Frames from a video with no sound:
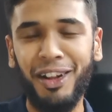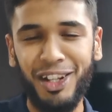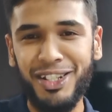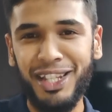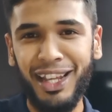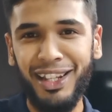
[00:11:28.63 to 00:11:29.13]

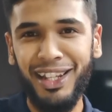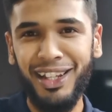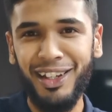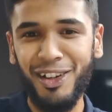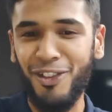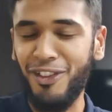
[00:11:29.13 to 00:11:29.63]
Understanding?
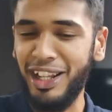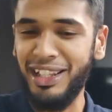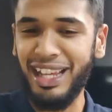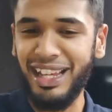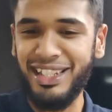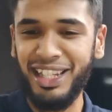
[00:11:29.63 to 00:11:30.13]

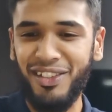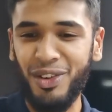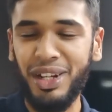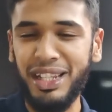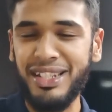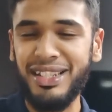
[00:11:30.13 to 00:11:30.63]
Fantastic.
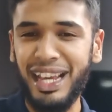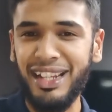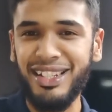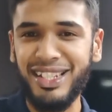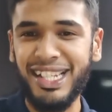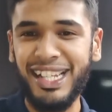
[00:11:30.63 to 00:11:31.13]
Everyone
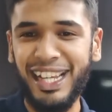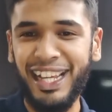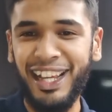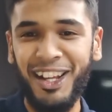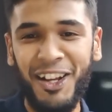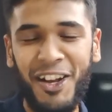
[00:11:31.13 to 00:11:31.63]
understands?
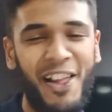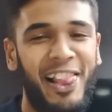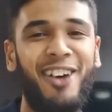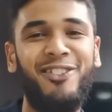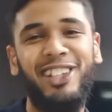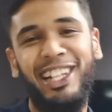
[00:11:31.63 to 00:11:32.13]

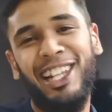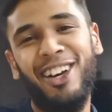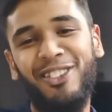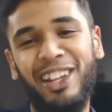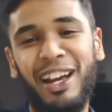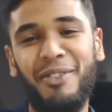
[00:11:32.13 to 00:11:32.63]
Lovely.
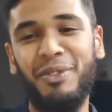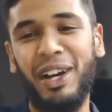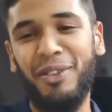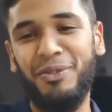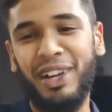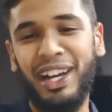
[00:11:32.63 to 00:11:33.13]

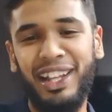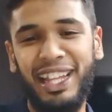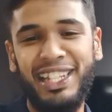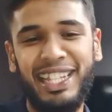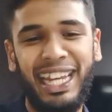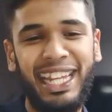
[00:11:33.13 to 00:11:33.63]

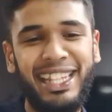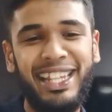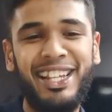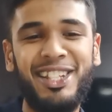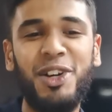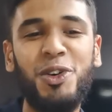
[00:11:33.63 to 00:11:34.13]
That's great.
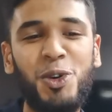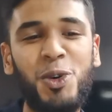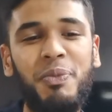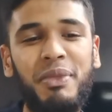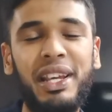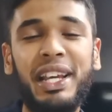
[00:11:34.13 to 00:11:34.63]

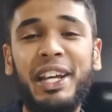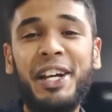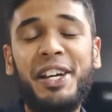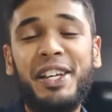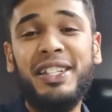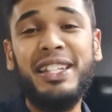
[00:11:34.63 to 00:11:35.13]
So,
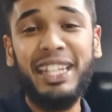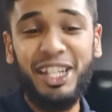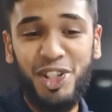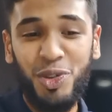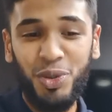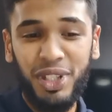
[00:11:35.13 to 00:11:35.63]
since that
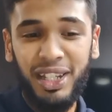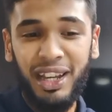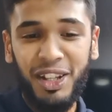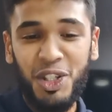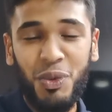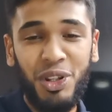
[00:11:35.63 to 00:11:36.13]
is sorted,
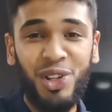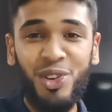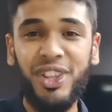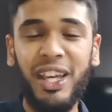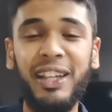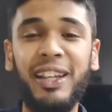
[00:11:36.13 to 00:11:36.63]
I just wanted to
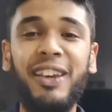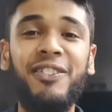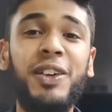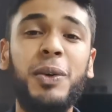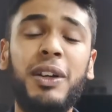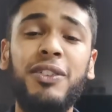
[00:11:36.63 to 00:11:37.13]
thank
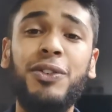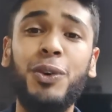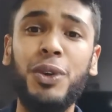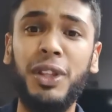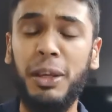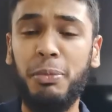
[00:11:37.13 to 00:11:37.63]
everyone
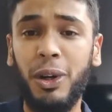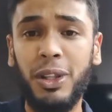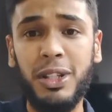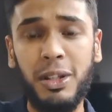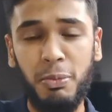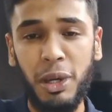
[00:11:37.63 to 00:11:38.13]
for their
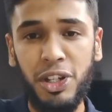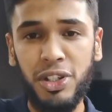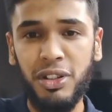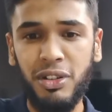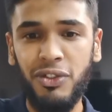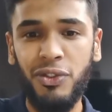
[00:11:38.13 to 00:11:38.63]

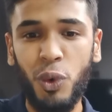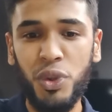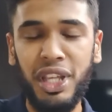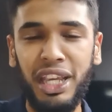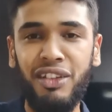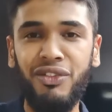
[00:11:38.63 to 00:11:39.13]
participation, for
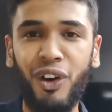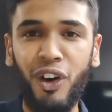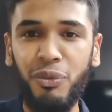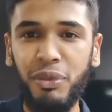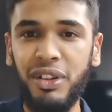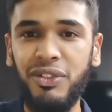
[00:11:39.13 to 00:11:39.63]
their
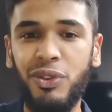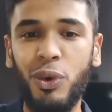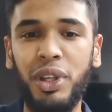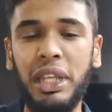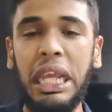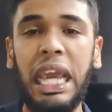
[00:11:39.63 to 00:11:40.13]
involvement,
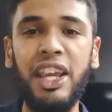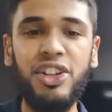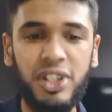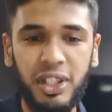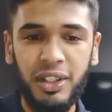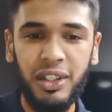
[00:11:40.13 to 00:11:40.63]
for
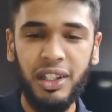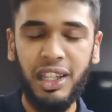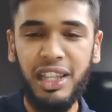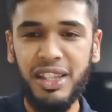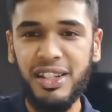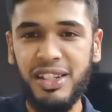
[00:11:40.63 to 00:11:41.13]
engaging
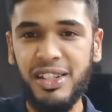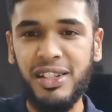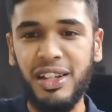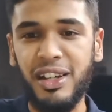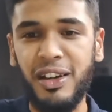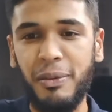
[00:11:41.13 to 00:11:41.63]
in this